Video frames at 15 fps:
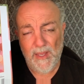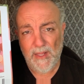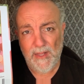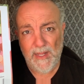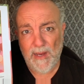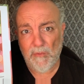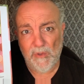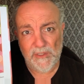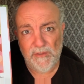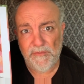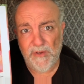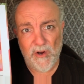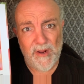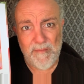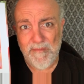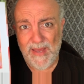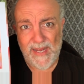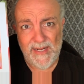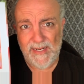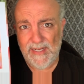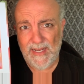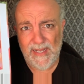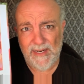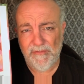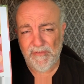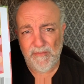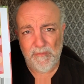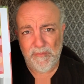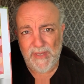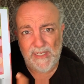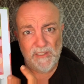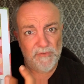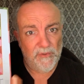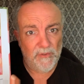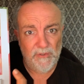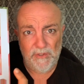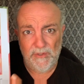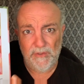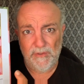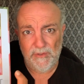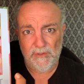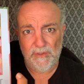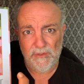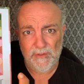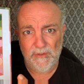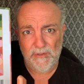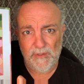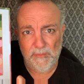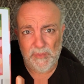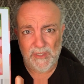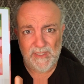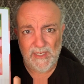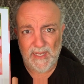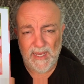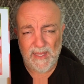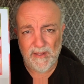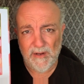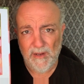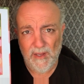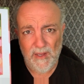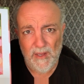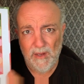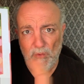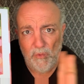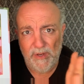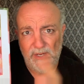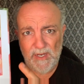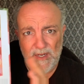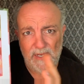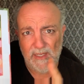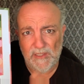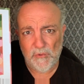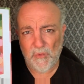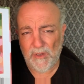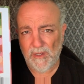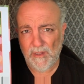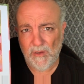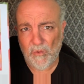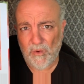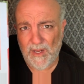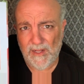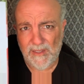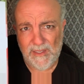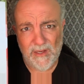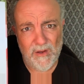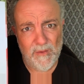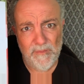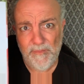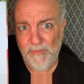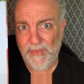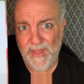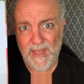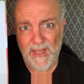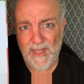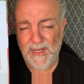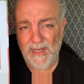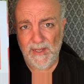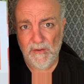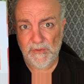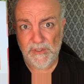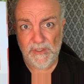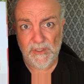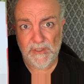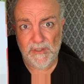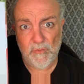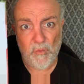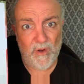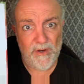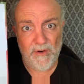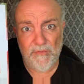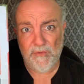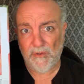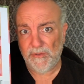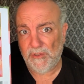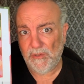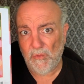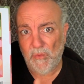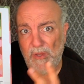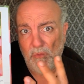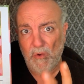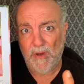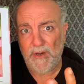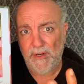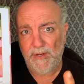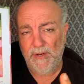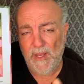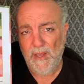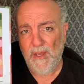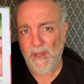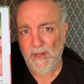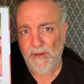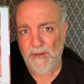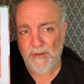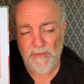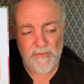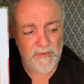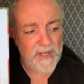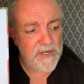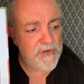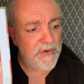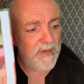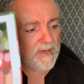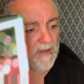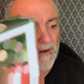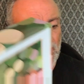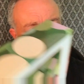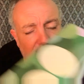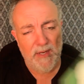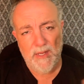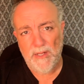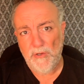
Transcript: that was very meditative and peaceful to to, to put together we did this one a little while ago and it was just wonderful. So we wanted to feature it on uh,